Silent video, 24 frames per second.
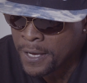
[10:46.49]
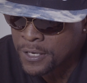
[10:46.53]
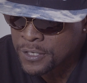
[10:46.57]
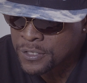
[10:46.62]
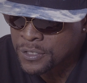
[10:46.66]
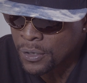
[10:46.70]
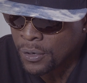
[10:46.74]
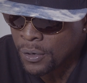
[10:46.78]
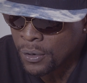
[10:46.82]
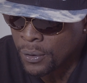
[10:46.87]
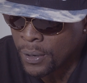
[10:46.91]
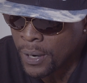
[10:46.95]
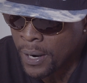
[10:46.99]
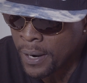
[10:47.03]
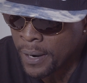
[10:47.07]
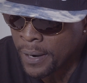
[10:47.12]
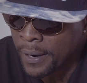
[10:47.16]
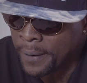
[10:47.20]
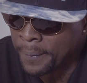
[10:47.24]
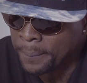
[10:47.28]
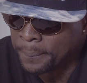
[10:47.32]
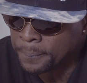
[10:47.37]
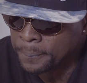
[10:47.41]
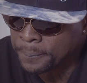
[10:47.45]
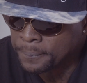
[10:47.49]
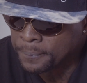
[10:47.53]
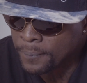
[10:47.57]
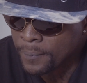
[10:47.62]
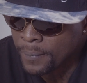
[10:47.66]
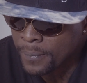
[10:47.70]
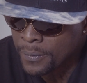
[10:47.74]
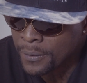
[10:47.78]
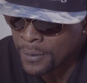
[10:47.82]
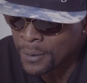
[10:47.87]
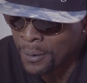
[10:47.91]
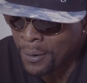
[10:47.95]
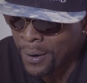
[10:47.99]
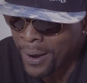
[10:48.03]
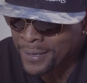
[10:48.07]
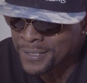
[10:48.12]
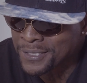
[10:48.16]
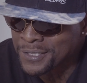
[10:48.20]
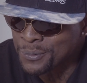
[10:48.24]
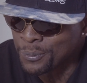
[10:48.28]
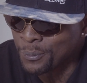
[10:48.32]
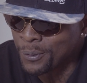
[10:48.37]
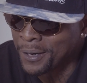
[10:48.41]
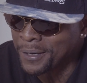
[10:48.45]
So, um, you know, I
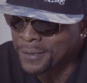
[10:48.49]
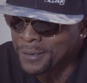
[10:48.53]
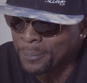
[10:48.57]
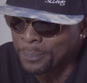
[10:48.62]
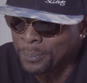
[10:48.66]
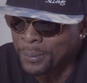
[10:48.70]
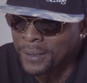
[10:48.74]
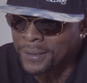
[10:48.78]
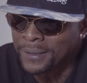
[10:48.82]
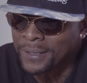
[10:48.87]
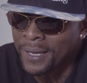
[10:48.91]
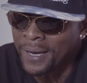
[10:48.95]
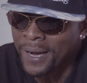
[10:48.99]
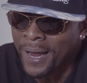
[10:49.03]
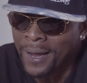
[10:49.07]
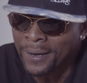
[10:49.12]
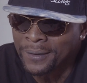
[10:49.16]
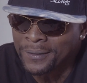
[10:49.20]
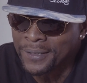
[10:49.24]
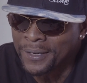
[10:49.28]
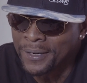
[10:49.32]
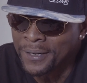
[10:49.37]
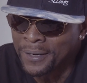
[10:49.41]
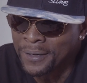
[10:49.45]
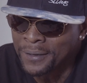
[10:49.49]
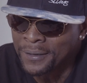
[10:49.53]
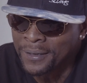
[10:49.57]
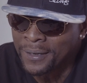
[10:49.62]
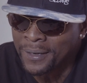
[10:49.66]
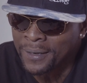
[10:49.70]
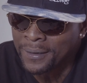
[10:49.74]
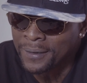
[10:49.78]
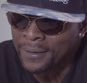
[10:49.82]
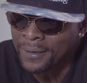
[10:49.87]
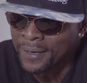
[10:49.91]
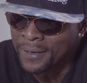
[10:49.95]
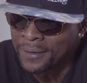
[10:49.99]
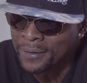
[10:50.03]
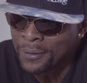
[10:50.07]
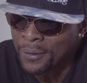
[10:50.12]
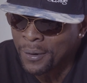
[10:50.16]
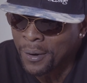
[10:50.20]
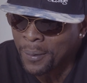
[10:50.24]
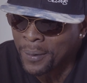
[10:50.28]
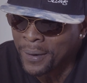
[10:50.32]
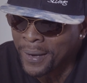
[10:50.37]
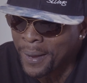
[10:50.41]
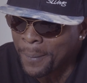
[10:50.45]
just wanted to put that out there and, and, and, you
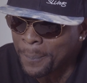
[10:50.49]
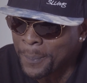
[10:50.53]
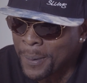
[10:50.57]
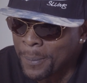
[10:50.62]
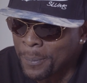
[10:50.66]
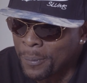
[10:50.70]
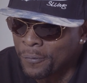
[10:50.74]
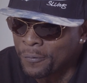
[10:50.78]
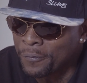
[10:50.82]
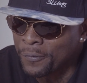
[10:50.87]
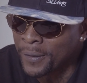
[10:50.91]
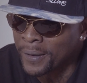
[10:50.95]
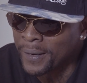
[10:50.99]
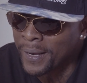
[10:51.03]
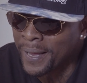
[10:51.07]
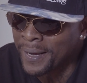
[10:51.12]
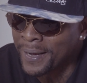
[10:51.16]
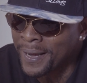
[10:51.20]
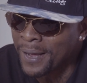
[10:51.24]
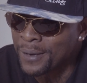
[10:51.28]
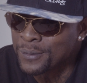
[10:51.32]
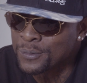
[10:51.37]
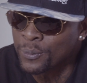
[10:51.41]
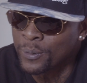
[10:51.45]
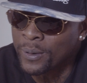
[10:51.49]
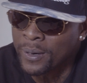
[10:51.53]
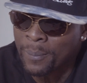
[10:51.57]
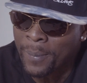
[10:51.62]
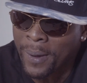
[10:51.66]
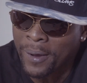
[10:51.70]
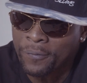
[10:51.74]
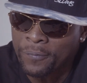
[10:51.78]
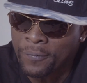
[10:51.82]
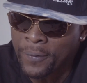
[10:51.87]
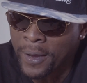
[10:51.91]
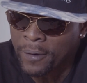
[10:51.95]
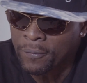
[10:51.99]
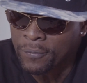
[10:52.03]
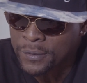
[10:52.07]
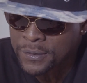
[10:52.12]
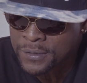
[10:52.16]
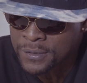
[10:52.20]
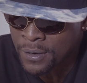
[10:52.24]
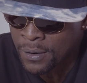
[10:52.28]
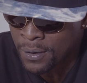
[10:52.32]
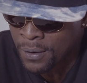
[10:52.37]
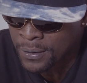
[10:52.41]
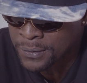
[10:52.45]
know and let people feel that. And that was one of my favorite
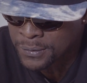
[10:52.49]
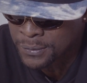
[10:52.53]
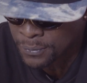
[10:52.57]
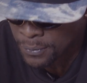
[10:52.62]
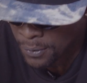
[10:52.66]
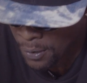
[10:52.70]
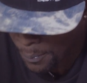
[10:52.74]
songs on,